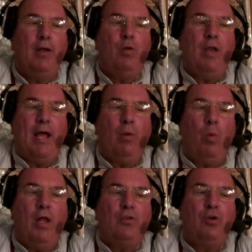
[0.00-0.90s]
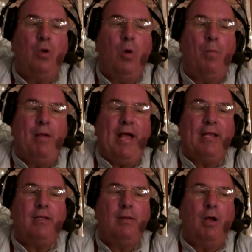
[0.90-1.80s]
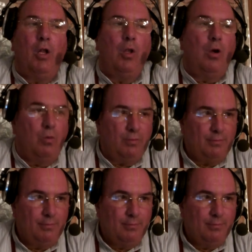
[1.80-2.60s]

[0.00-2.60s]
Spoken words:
do not want to go back alone.